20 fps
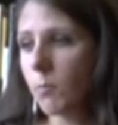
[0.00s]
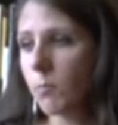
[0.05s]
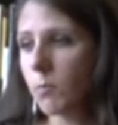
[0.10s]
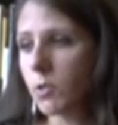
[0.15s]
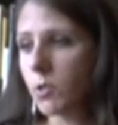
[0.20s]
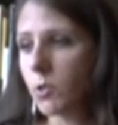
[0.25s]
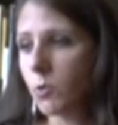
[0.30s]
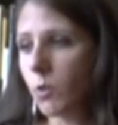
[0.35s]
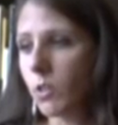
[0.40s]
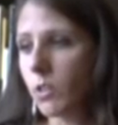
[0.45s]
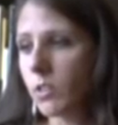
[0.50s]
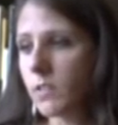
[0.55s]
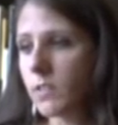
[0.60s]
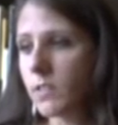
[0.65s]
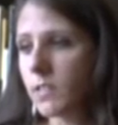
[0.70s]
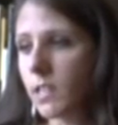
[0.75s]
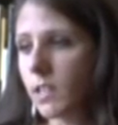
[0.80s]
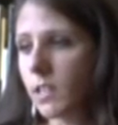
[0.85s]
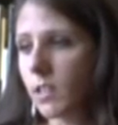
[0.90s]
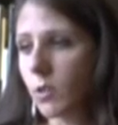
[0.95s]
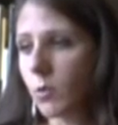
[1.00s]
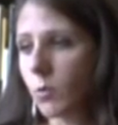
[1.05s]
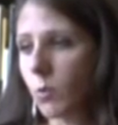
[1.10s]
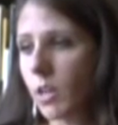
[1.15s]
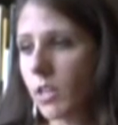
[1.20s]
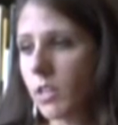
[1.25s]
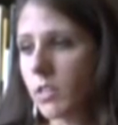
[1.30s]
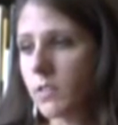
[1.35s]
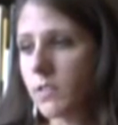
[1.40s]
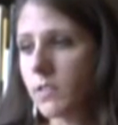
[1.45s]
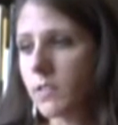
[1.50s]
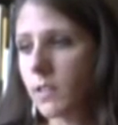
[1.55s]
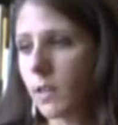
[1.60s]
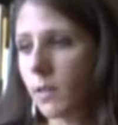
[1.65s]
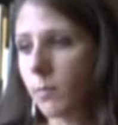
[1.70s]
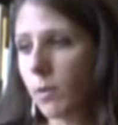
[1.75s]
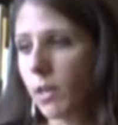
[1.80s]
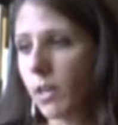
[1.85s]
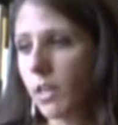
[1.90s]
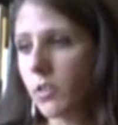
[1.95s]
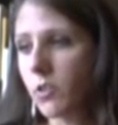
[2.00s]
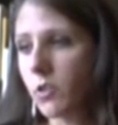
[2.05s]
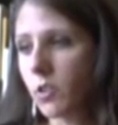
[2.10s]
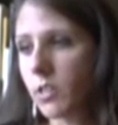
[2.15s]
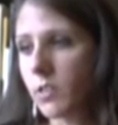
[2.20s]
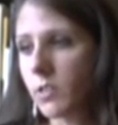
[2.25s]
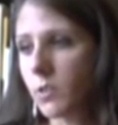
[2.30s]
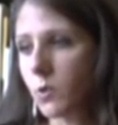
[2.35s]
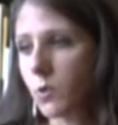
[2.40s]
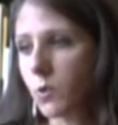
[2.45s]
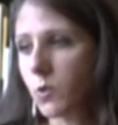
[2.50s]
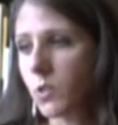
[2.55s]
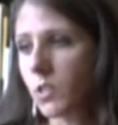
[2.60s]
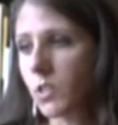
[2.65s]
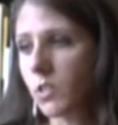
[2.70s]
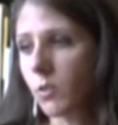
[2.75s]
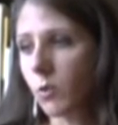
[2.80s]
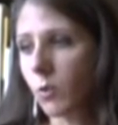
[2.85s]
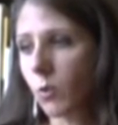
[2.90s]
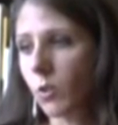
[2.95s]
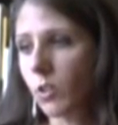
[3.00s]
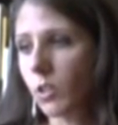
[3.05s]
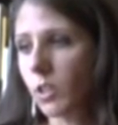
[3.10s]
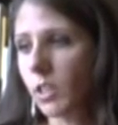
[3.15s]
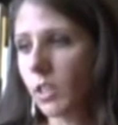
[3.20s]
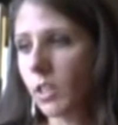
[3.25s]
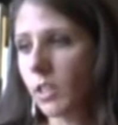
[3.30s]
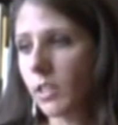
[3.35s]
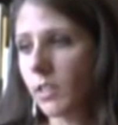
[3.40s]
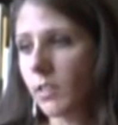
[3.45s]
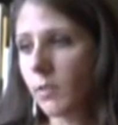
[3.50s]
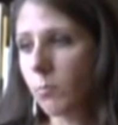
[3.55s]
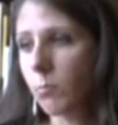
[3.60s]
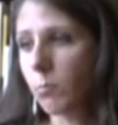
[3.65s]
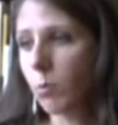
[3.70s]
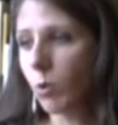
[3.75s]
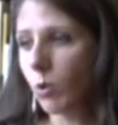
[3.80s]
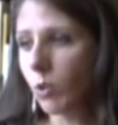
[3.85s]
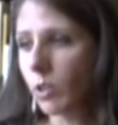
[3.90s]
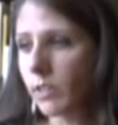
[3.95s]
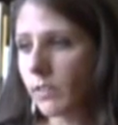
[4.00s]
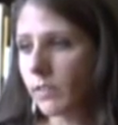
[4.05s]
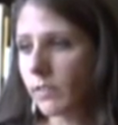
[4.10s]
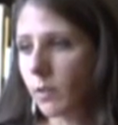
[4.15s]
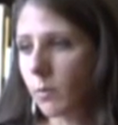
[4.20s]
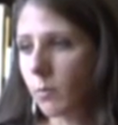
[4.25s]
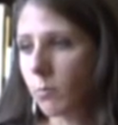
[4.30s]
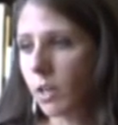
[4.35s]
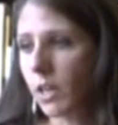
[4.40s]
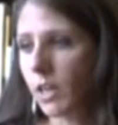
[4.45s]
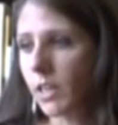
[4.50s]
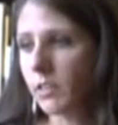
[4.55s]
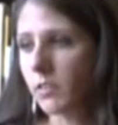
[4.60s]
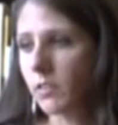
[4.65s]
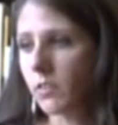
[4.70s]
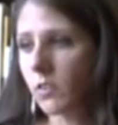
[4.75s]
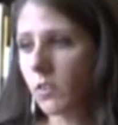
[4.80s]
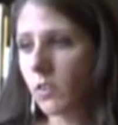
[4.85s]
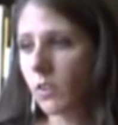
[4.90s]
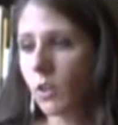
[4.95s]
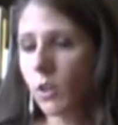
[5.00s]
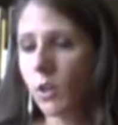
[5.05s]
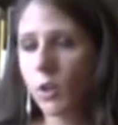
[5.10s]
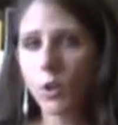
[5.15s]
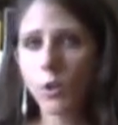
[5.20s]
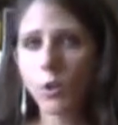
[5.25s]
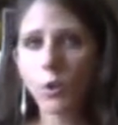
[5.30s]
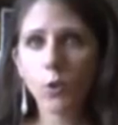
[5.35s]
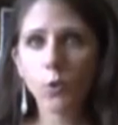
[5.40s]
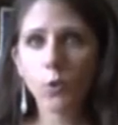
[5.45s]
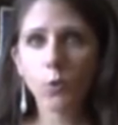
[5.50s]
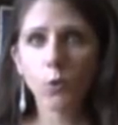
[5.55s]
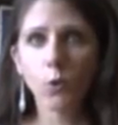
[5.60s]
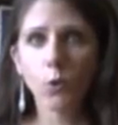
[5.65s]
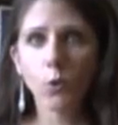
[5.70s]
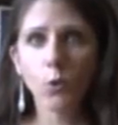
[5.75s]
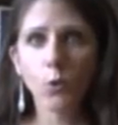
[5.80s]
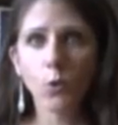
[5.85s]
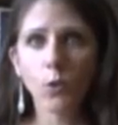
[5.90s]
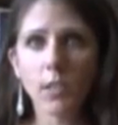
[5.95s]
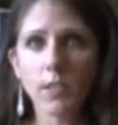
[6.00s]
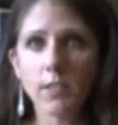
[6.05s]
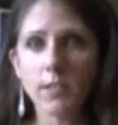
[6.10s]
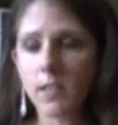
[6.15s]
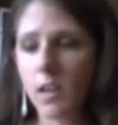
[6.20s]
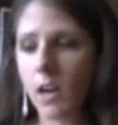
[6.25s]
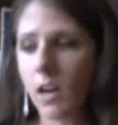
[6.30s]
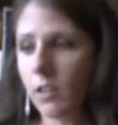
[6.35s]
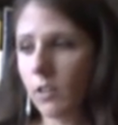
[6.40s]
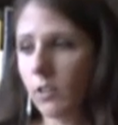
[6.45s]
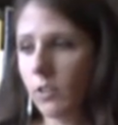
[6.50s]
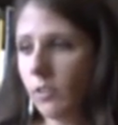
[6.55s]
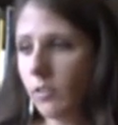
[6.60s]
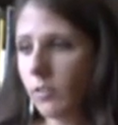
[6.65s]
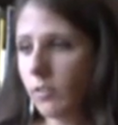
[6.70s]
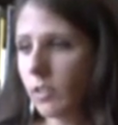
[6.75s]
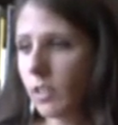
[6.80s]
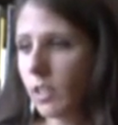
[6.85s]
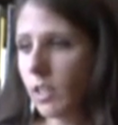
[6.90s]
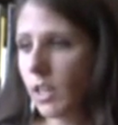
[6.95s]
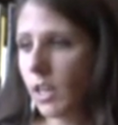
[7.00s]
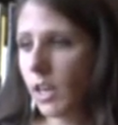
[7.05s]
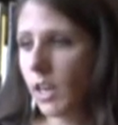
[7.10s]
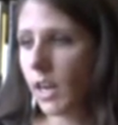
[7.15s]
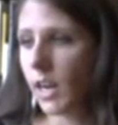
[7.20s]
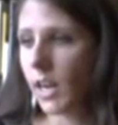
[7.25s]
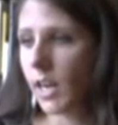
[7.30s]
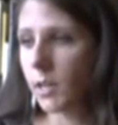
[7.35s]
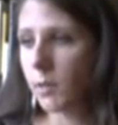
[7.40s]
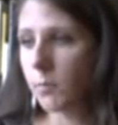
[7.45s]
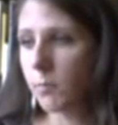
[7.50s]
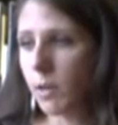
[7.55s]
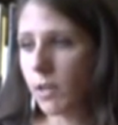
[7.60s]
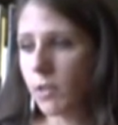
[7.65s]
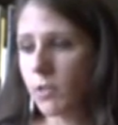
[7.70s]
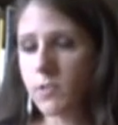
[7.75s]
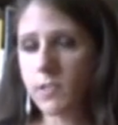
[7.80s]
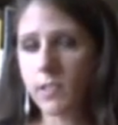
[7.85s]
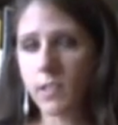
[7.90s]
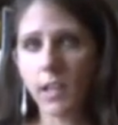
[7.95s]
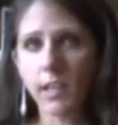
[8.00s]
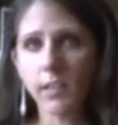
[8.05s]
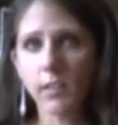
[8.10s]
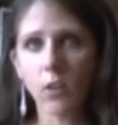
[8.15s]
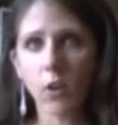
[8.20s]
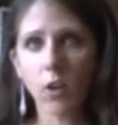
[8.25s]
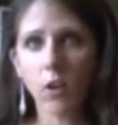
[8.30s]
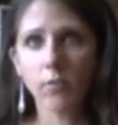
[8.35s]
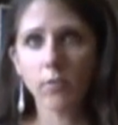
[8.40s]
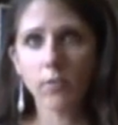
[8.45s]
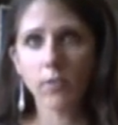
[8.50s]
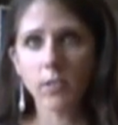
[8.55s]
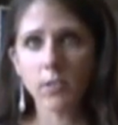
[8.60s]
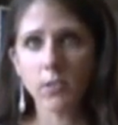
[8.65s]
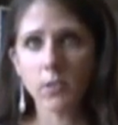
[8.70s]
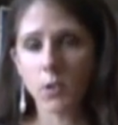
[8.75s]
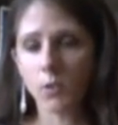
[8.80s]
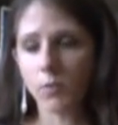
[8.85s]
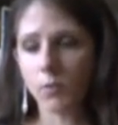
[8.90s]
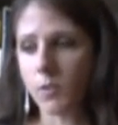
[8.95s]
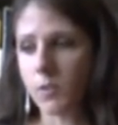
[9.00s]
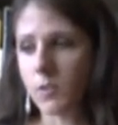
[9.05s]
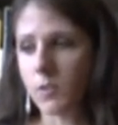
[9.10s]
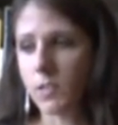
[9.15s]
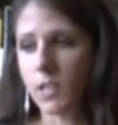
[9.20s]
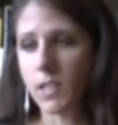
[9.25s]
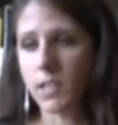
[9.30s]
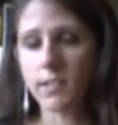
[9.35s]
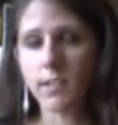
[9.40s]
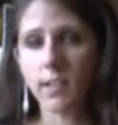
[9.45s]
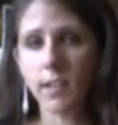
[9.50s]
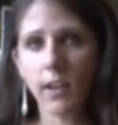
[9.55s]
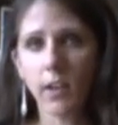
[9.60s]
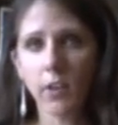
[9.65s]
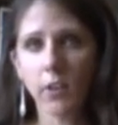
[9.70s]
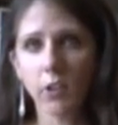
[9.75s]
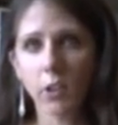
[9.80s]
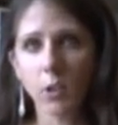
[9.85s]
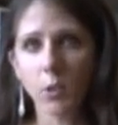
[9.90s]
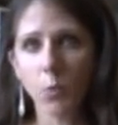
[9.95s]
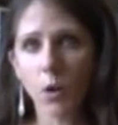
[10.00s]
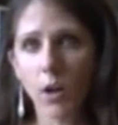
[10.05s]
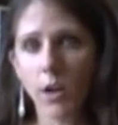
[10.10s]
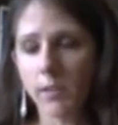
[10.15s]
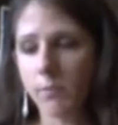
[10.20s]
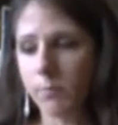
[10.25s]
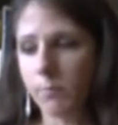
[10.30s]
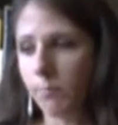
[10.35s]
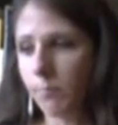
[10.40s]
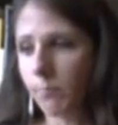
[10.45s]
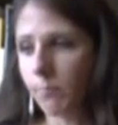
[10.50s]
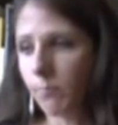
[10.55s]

but you want to see that your wine is semi-translucent or can at least pull in some light through its color and bounce light off the surface. That's a healthy wine.